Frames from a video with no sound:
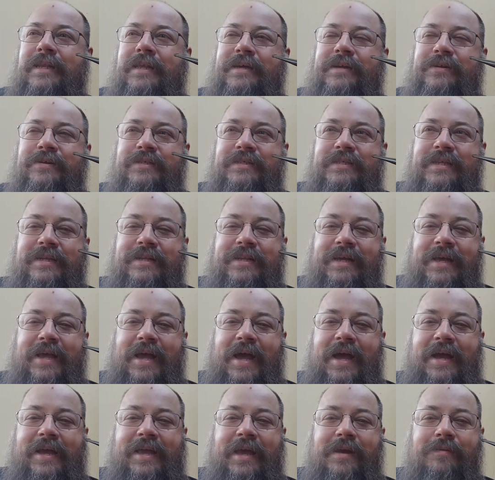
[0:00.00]
later said the
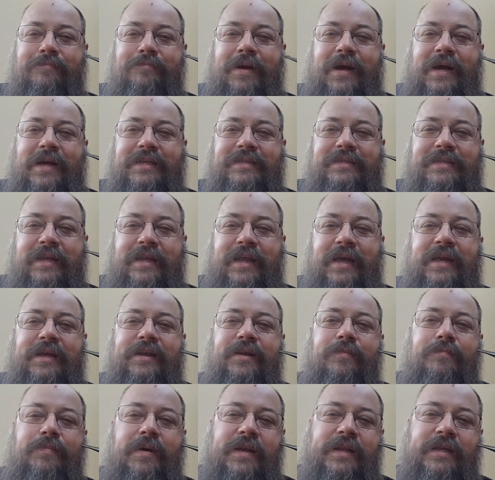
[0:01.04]
guy came by and said, hey, your
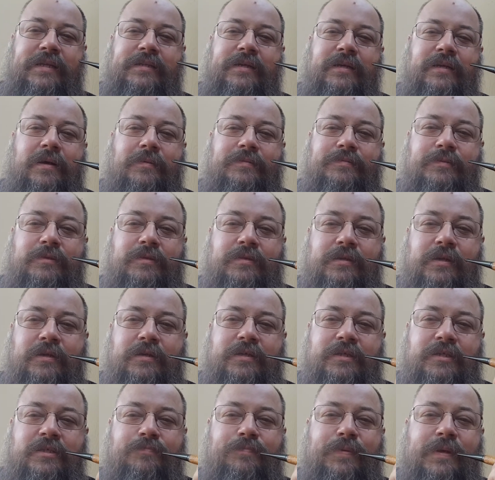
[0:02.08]
buddy took a
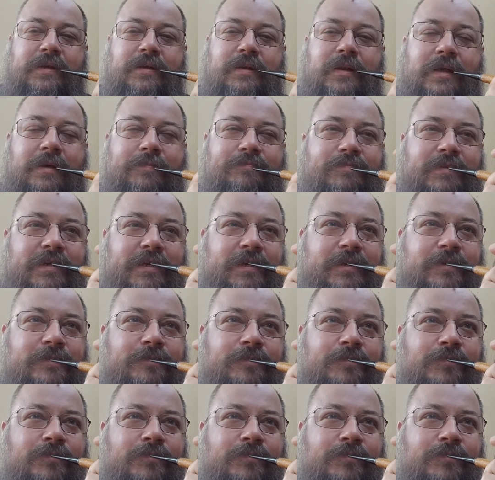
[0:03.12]
spill up there.